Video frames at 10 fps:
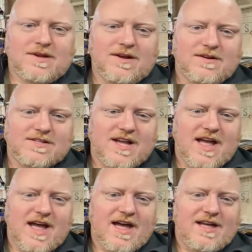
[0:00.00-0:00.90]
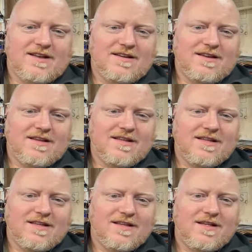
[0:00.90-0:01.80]
Here's a hand,
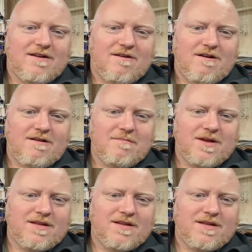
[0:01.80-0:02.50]
an arm.